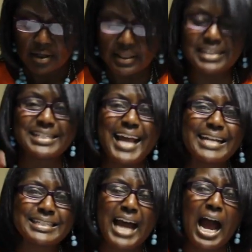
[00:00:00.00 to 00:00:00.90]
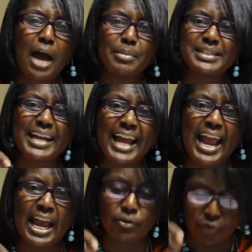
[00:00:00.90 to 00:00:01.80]
The set time is at
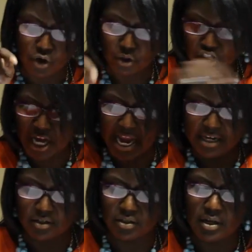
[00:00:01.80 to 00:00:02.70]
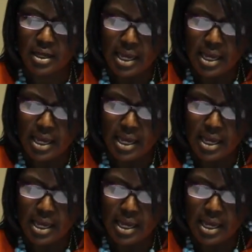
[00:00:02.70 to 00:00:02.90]
hand for your change.